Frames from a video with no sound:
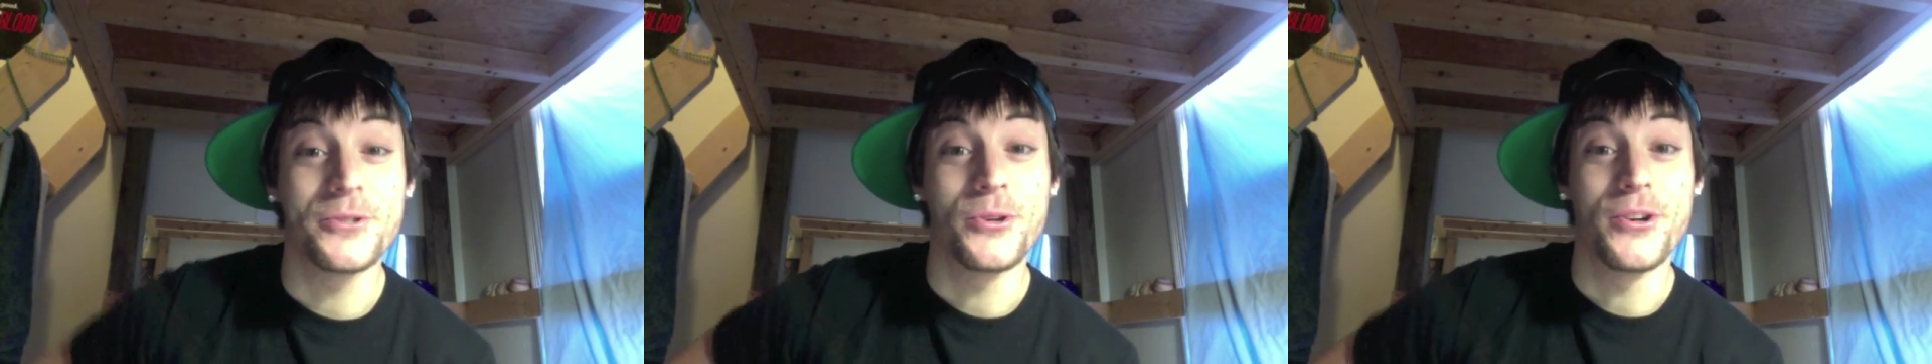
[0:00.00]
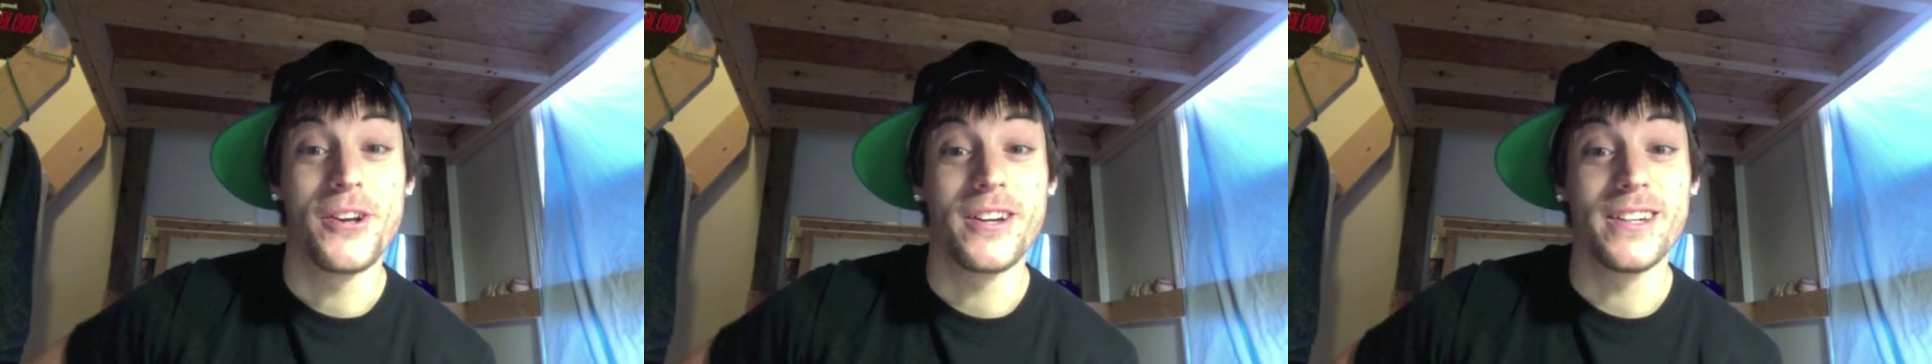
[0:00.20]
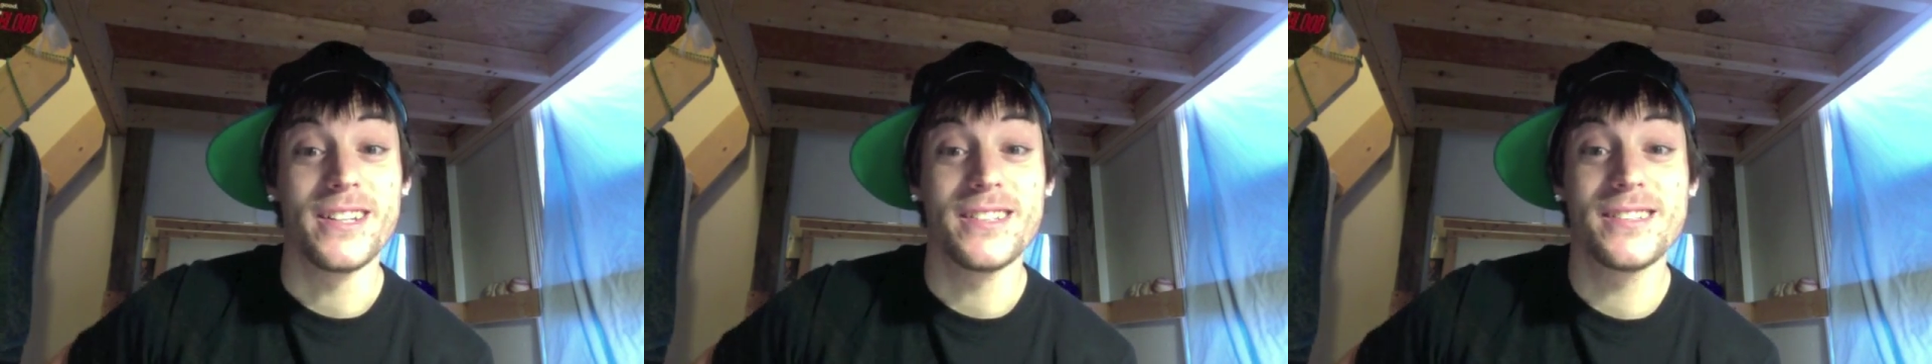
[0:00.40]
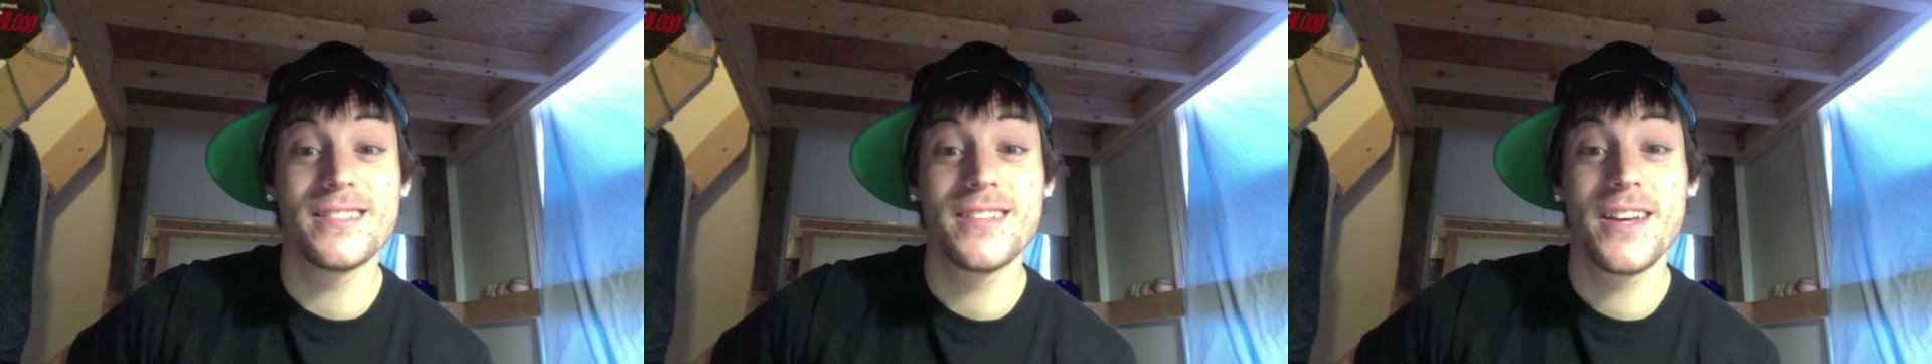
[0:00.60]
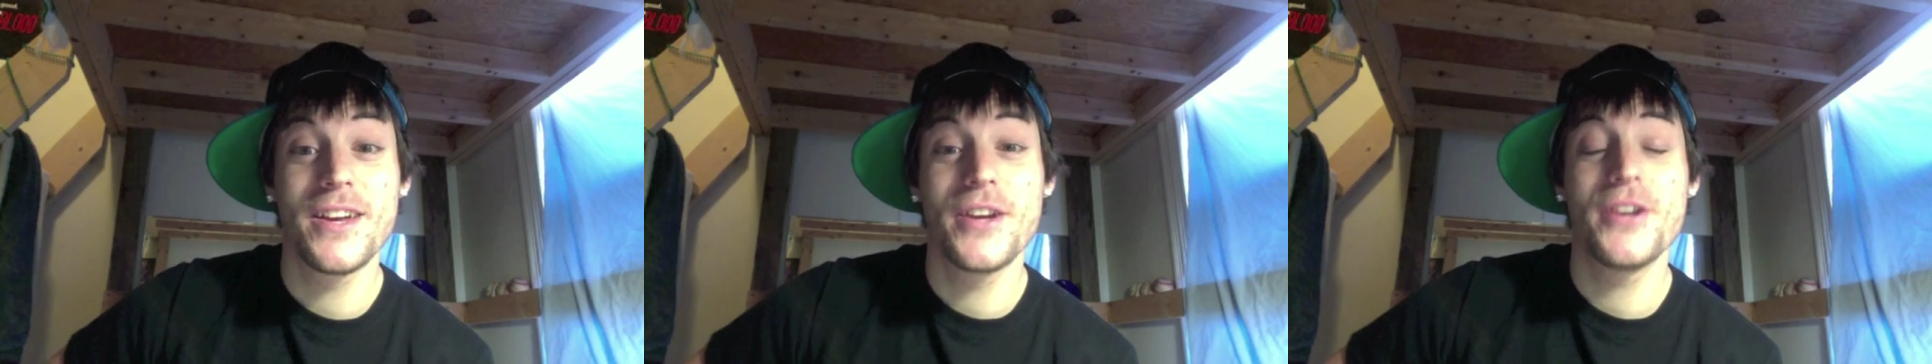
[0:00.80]
nuggets.
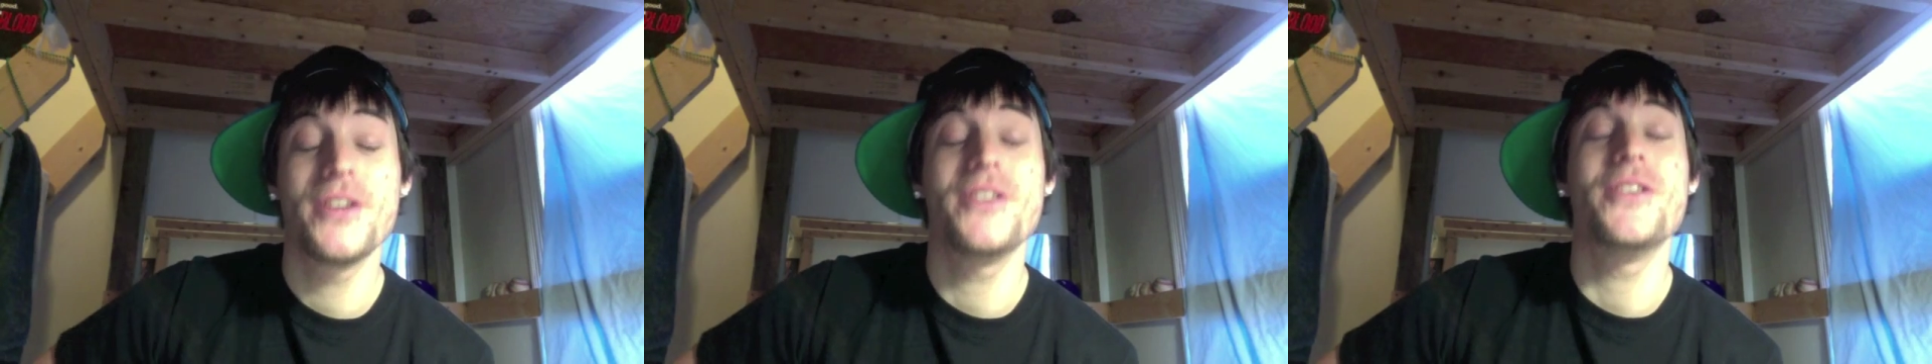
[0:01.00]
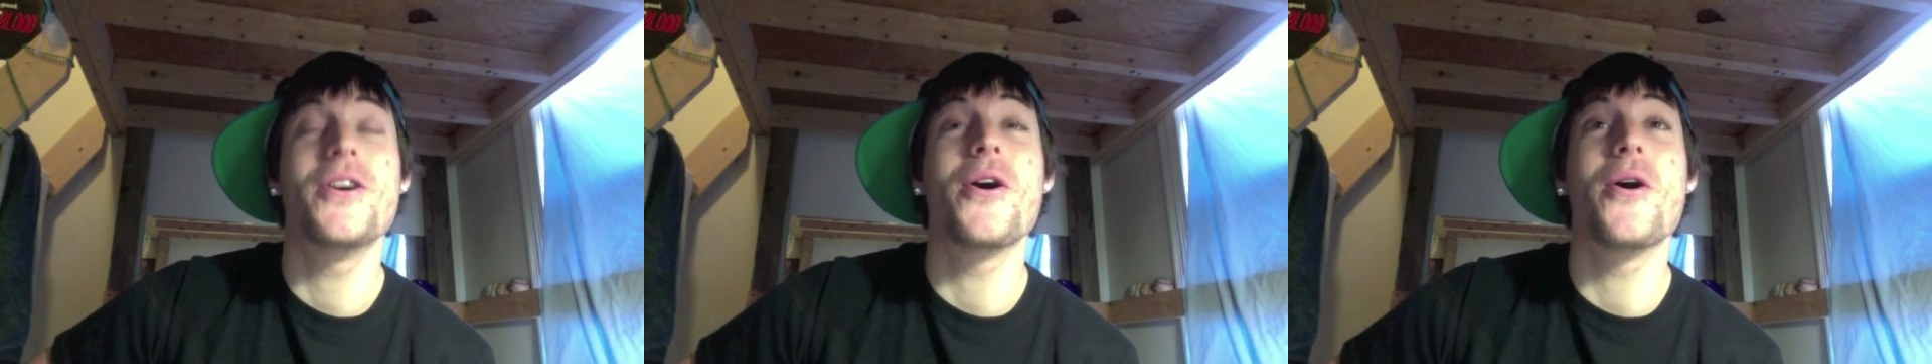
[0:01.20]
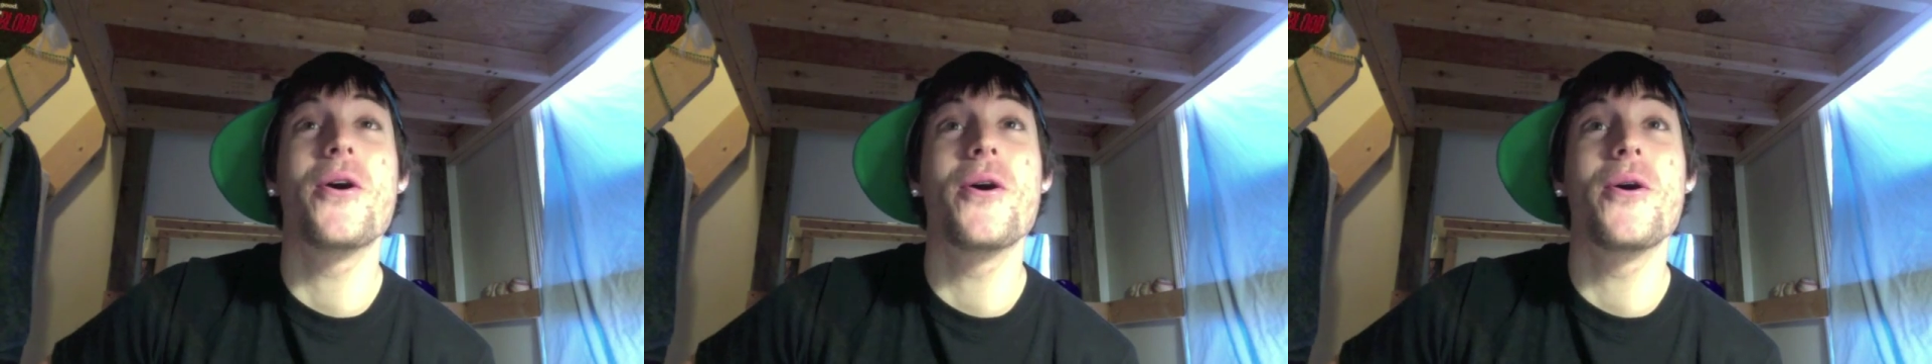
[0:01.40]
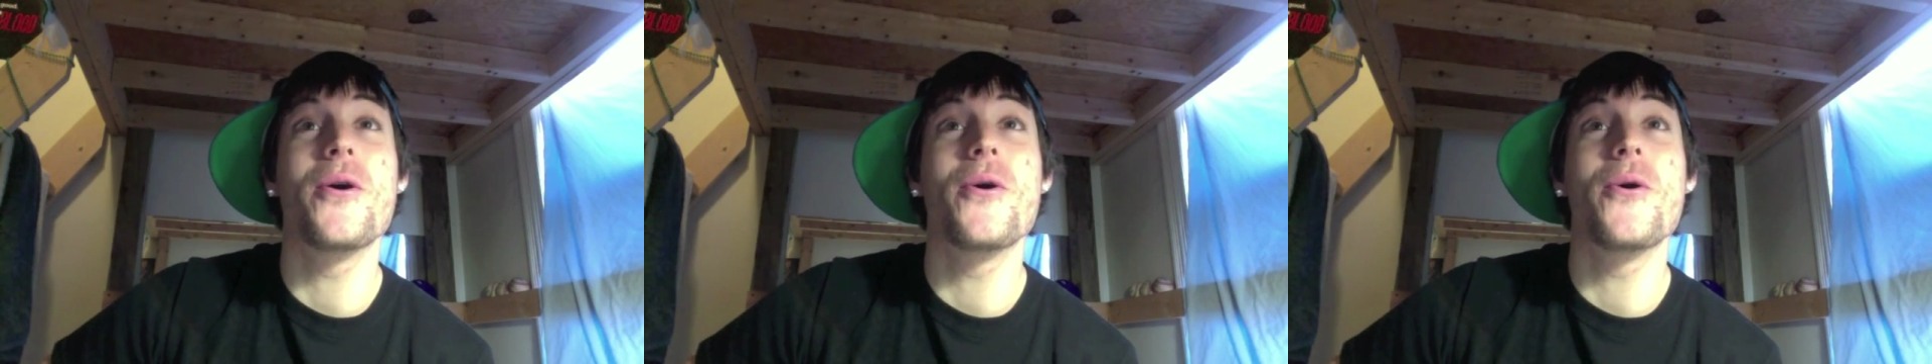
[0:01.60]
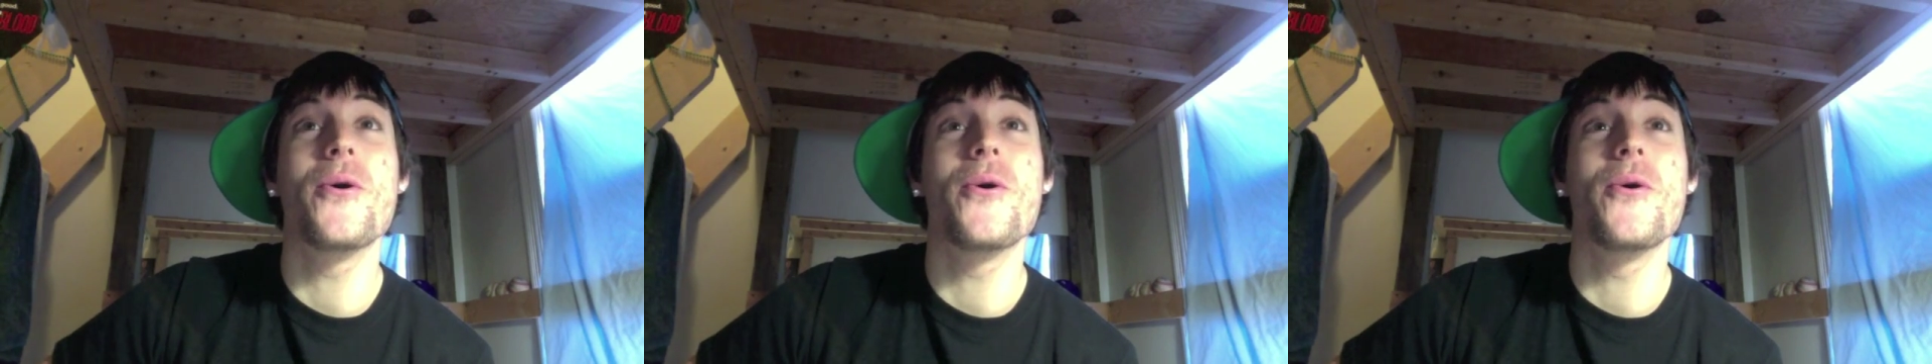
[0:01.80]

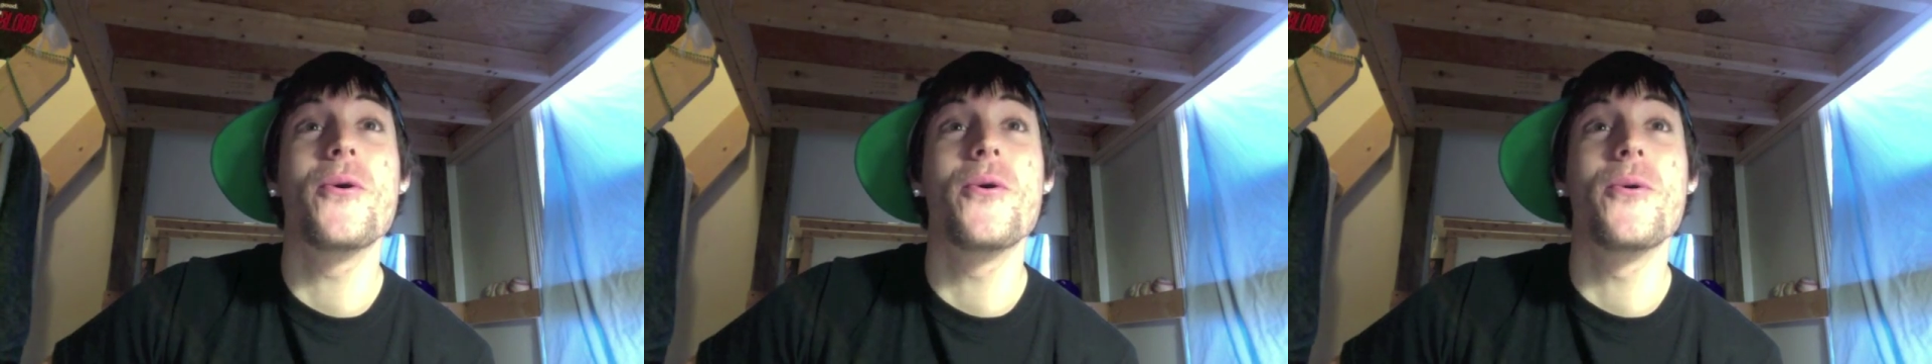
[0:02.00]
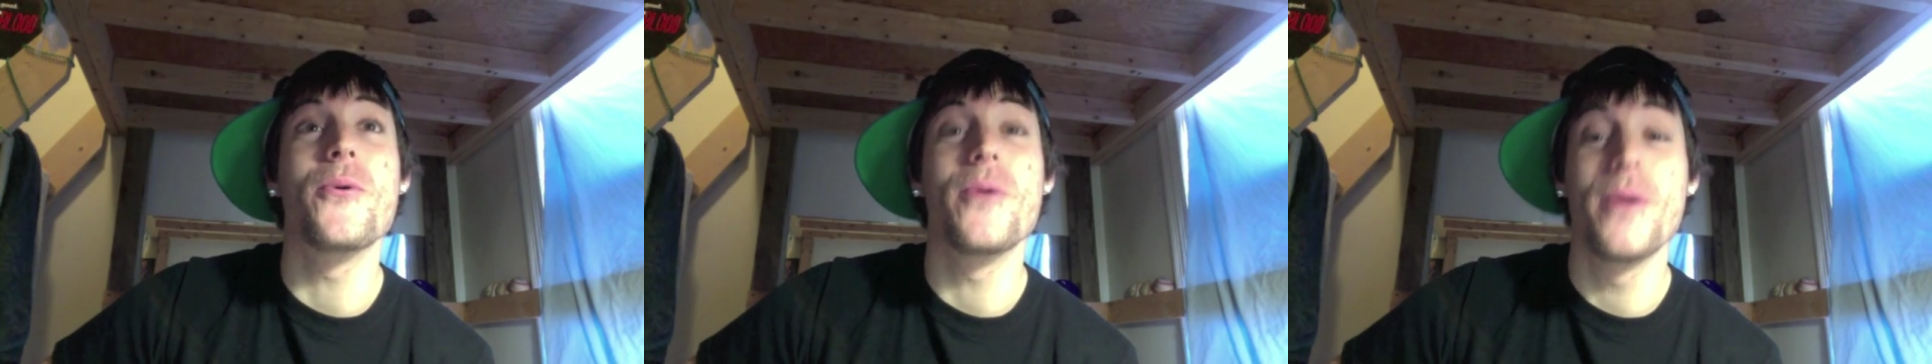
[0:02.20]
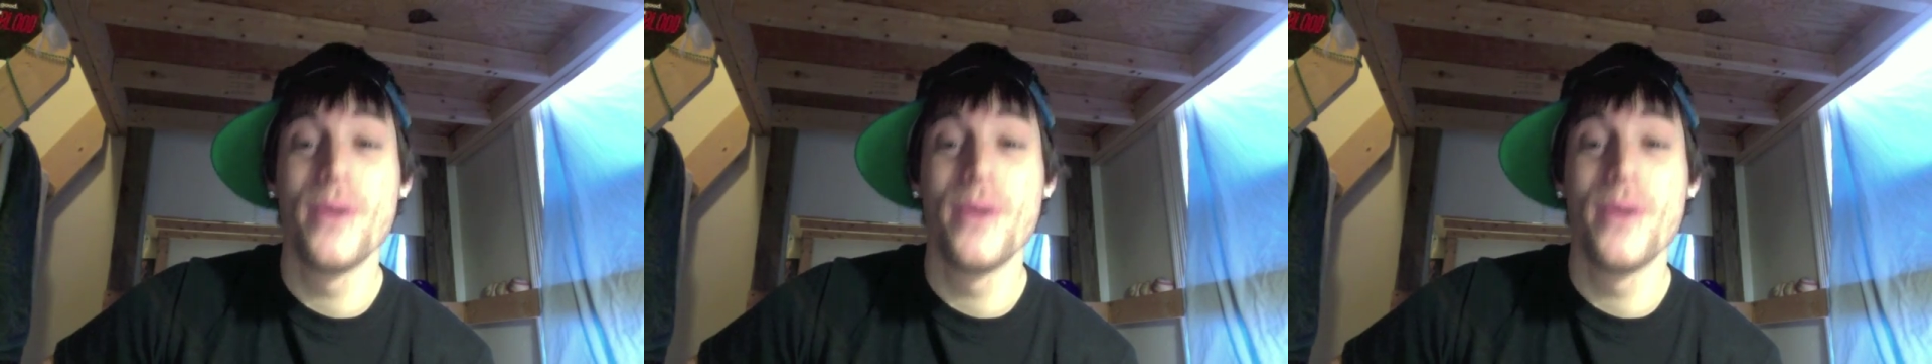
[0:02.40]
Yo.